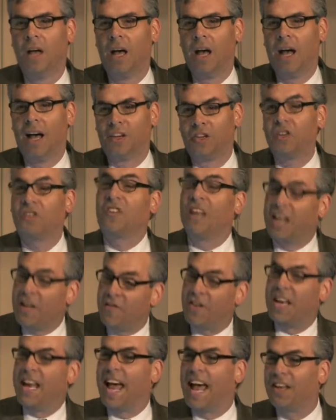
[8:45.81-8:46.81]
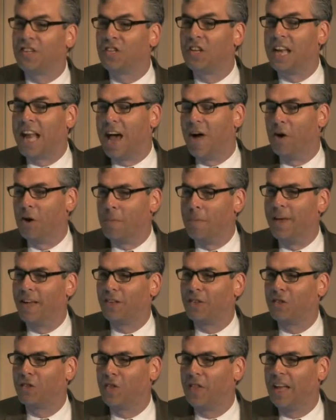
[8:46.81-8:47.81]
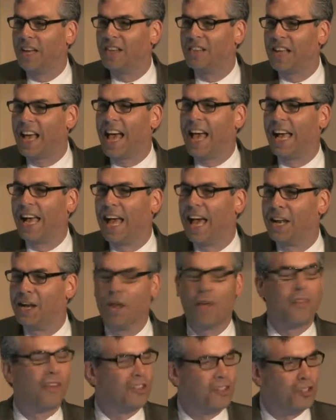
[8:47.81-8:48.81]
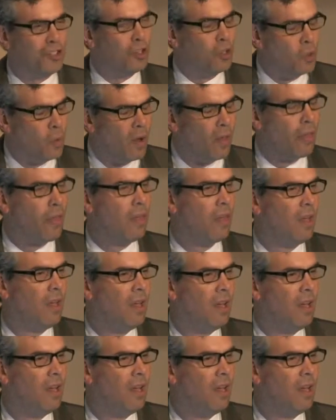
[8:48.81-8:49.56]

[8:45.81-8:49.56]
It turns out even NASA now admits that Tang had nothing to do with,